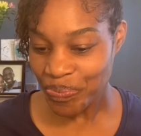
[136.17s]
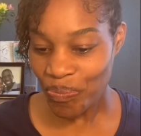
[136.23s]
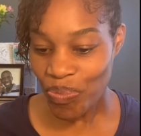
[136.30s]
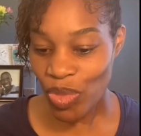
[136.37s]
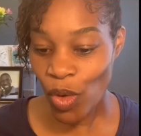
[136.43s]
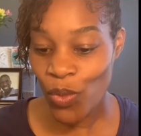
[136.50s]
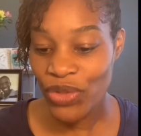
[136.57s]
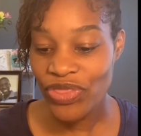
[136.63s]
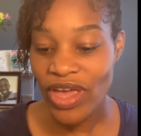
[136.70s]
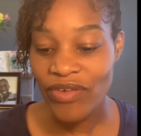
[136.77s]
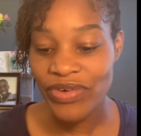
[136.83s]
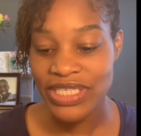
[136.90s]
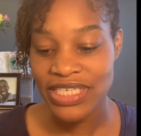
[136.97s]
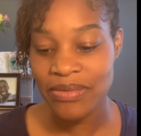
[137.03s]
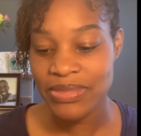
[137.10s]
With every
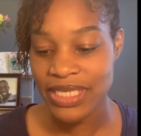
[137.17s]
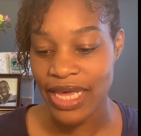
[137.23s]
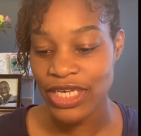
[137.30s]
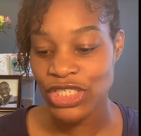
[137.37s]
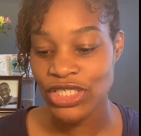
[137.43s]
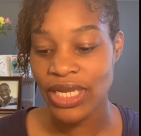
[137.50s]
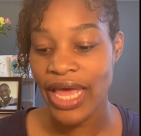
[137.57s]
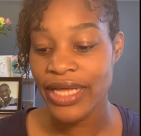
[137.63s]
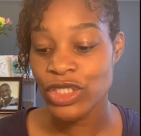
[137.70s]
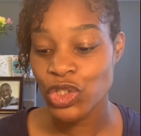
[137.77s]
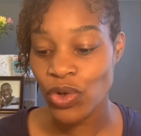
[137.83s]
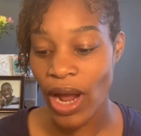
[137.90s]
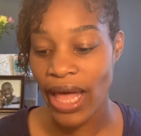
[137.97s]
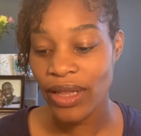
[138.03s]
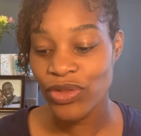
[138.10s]
temptation and
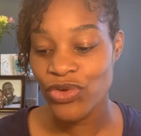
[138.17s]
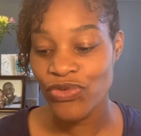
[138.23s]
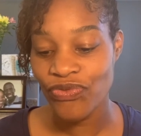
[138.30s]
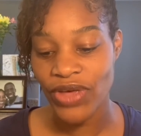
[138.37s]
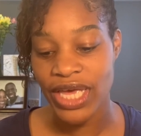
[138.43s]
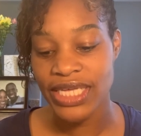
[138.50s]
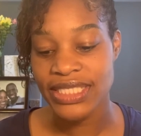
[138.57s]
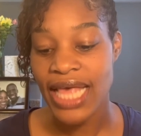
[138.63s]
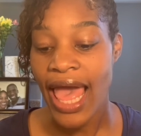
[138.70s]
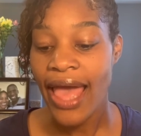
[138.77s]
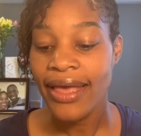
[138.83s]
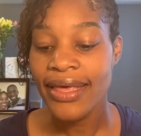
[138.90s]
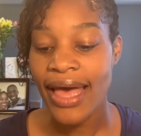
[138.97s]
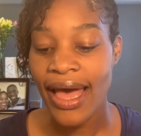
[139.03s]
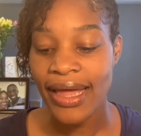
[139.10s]
trial you face,
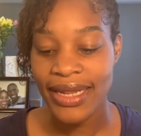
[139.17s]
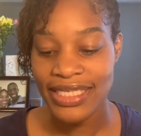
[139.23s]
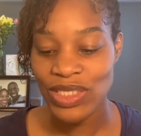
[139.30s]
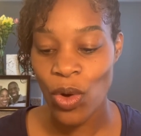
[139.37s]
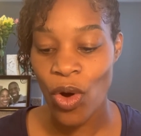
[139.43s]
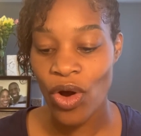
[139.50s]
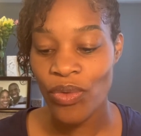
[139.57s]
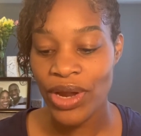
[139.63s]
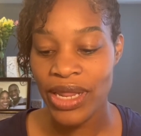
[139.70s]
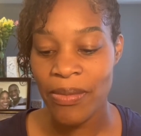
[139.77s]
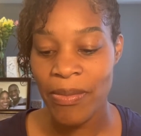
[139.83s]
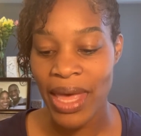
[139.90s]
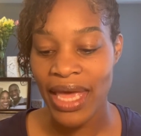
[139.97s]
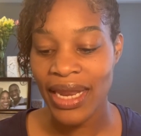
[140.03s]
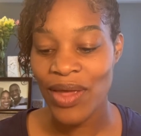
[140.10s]
God has already
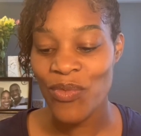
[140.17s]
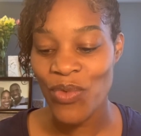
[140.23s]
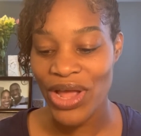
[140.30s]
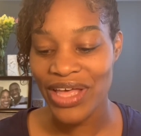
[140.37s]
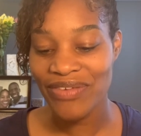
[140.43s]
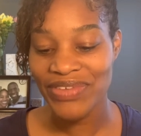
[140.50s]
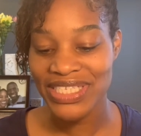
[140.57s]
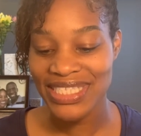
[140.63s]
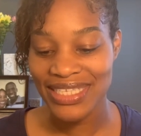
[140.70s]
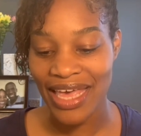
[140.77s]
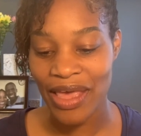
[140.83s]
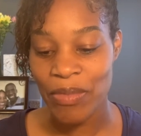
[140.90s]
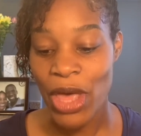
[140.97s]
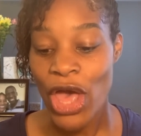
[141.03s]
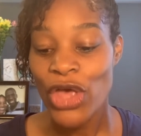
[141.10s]
made a way of
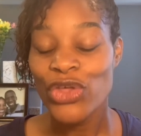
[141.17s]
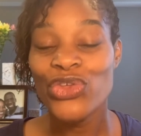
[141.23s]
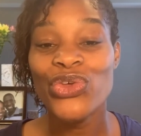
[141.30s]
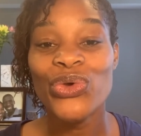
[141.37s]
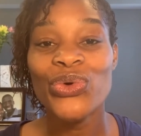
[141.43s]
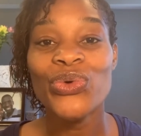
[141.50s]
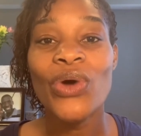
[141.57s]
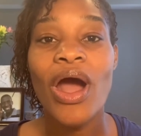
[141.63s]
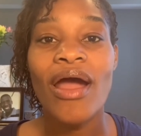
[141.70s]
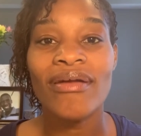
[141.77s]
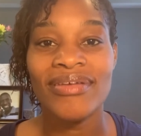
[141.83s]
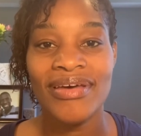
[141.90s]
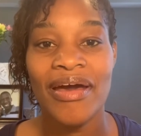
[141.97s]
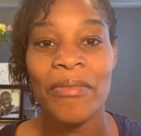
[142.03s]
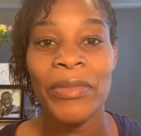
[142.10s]
escape. You are
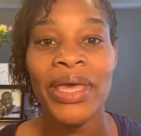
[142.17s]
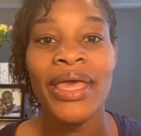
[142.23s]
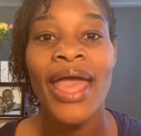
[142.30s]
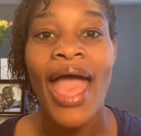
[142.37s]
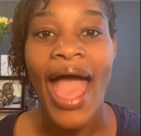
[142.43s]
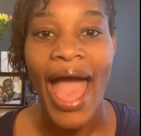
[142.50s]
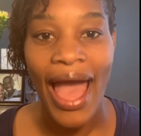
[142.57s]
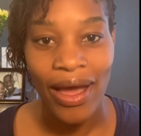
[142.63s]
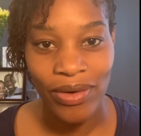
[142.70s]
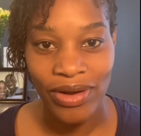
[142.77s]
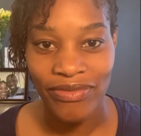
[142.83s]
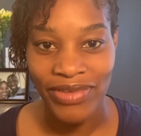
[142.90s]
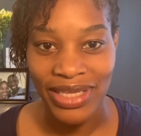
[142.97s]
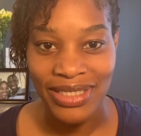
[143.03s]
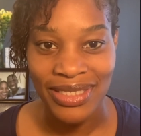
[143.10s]
coming out of
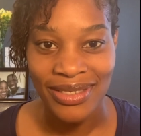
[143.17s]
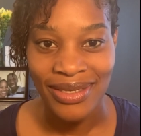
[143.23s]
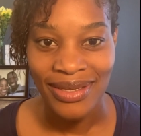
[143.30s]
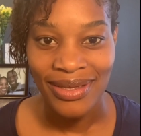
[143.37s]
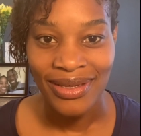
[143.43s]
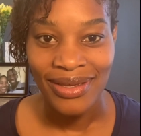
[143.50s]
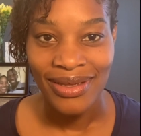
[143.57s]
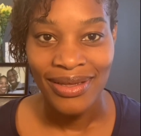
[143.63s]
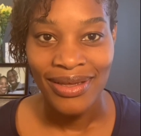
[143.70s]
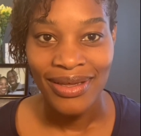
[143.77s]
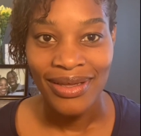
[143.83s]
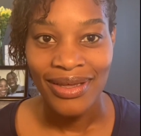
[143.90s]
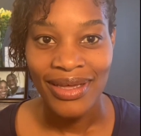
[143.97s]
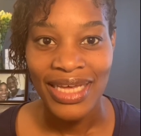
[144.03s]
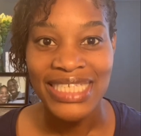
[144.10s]
it
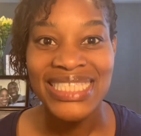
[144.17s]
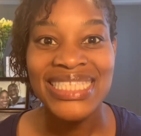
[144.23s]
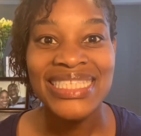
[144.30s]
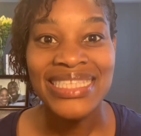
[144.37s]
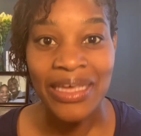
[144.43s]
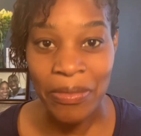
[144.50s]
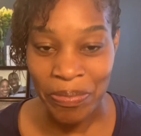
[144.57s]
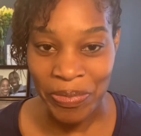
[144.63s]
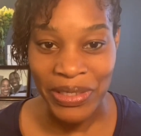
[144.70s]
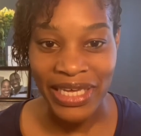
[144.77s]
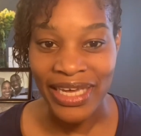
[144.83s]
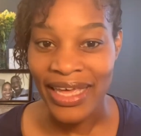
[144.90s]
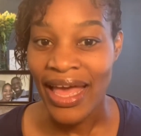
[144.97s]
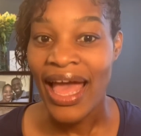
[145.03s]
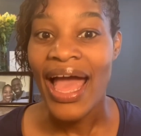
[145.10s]
simply
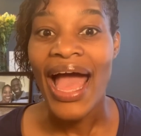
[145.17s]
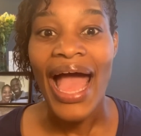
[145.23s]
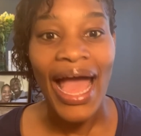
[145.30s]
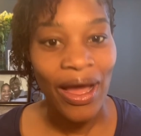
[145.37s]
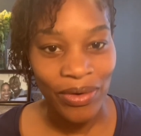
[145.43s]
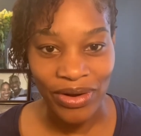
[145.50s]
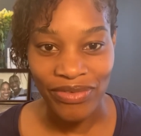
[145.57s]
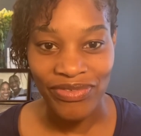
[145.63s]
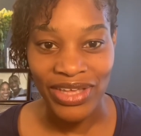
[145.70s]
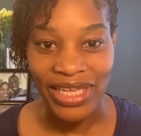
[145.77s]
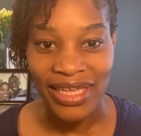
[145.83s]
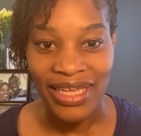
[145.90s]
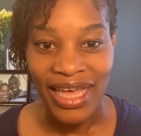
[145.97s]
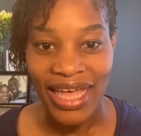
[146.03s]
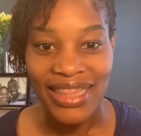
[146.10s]
out of it.
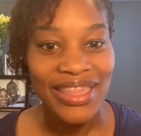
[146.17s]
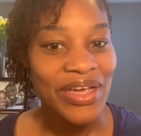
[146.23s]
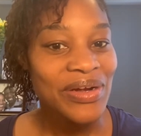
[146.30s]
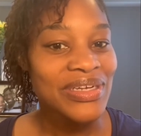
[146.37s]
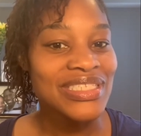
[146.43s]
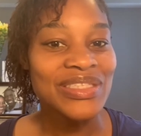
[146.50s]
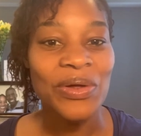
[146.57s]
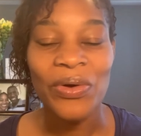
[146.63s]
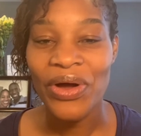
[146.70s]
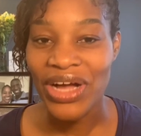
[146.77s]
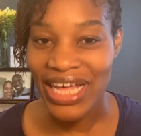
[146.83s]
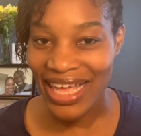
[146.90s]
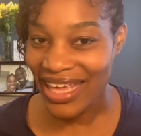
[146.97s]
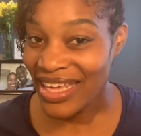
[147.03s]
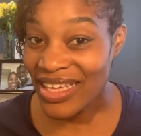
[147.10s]
There is no
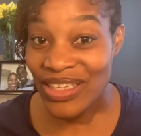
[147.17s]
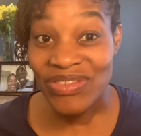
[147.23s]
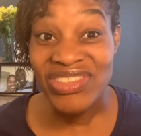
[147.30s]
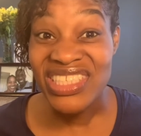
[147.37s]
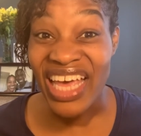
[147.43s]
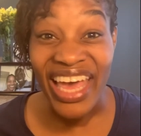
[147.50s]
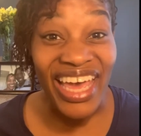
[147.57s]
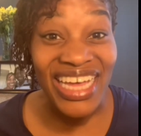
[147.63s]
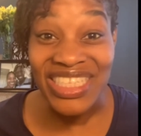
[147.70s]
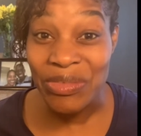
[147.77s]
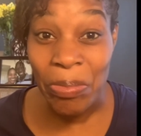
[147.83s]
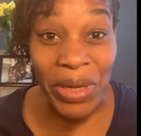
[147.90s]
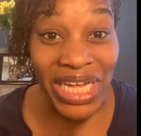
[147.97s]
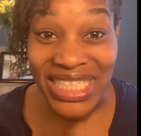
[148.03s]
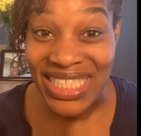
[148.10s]
ifs, ands,
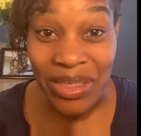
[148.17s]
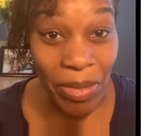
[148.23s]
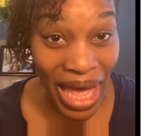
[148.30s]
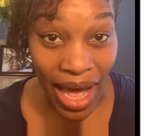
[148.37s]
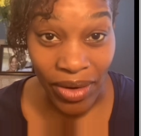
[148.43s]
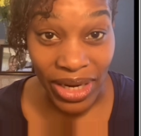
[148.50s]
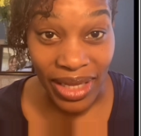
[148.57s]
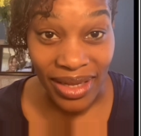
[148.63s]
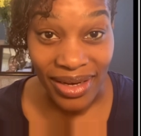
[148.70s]
buts about it.